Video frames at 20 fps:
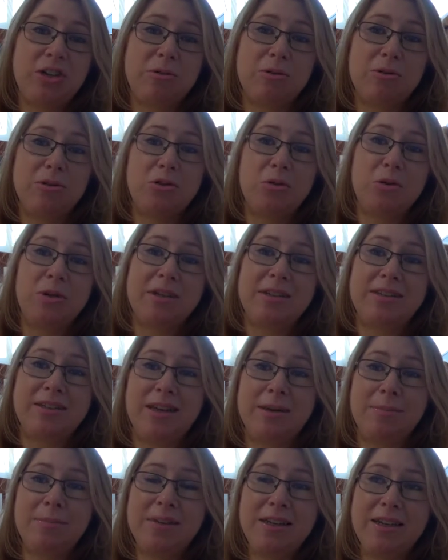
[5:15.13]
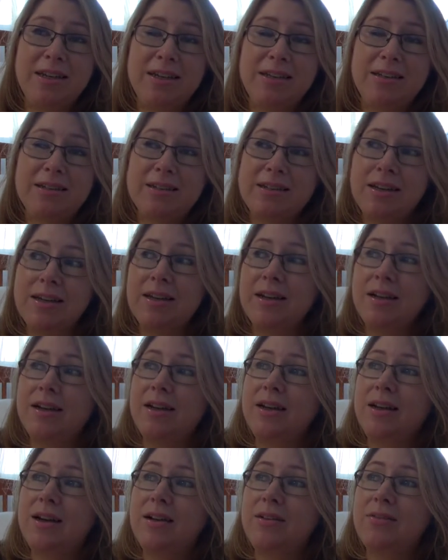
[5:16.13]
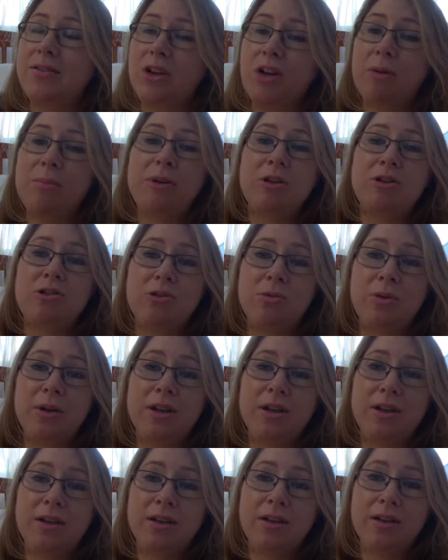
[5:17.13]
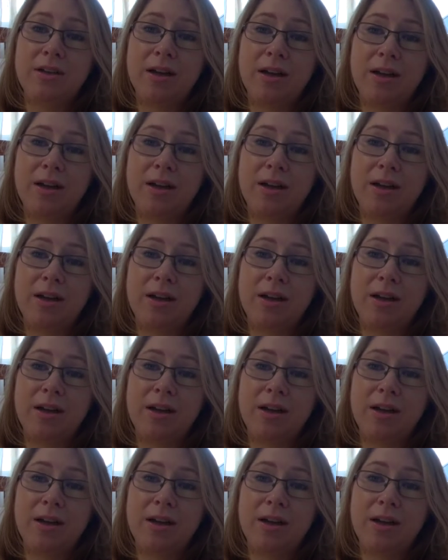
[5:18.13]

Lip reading: I'm just doing the same things that I've been doing.